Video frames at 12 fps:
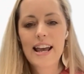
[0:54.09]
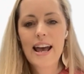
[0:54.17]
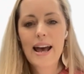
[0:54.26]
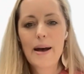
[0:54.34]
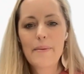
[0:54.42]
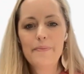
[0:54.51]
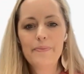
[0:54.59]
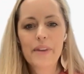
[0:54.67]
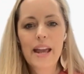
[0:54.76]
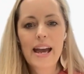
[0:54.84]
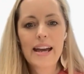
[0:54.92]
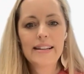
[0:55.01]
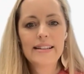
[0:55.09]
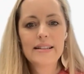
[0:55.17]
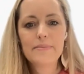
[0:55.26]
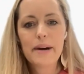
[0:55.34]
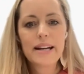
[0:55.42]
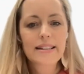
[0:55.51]
and
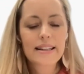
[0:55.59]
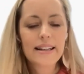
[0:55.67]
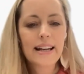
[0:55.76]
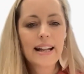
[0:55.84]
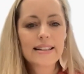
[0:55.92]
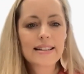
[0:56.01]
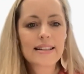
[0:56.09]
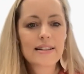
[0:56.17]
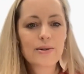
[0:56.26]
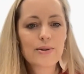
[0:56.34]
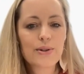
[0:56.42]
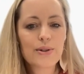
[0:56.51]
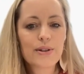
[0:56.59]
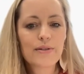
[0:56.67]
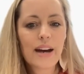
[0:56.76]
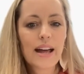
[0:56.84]
basket analysis and all sorts of